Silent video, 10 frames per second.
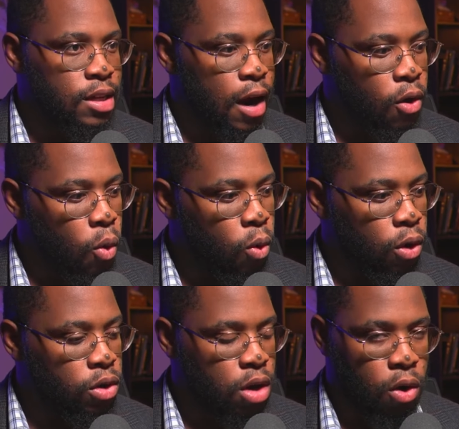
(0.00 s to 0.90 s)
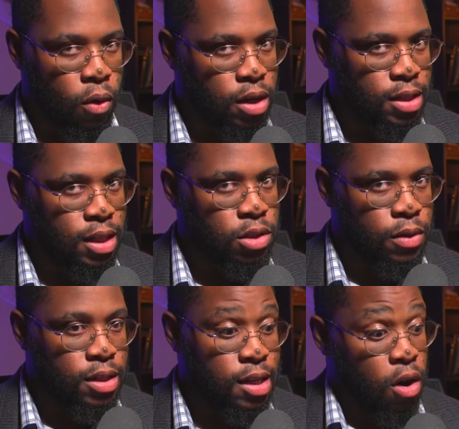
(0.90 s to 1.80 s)
Entire orders are going to cease to
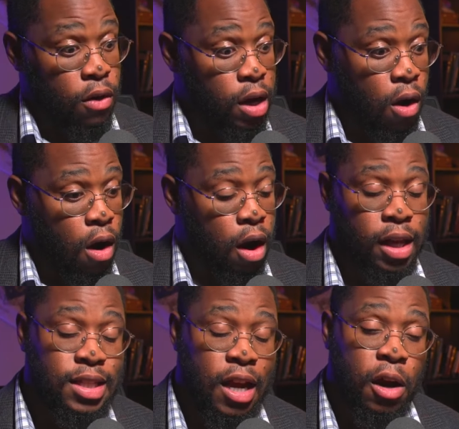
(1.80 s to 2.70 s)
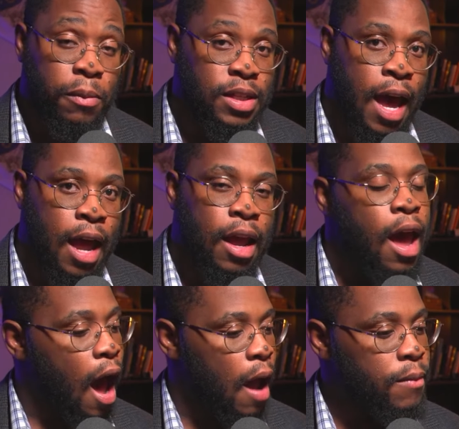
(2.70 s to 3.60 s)
exist. They already are. It's terribly sad.
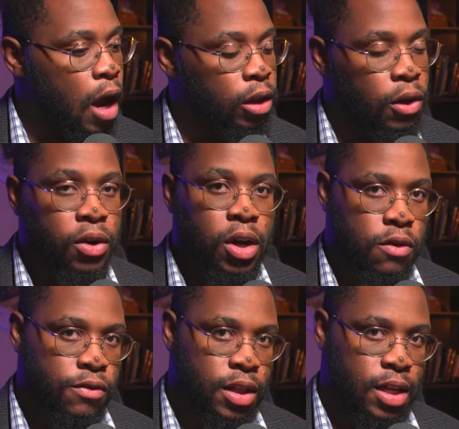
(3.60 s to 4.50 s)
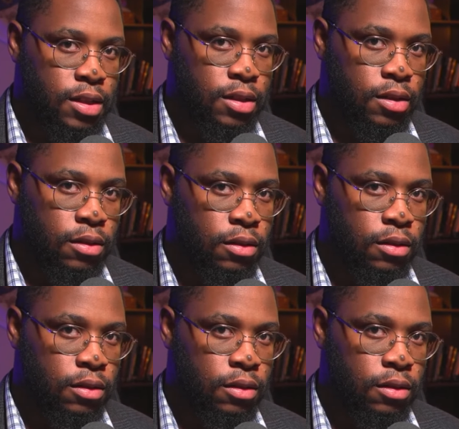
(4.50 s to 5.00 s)
I'm not gloating over this.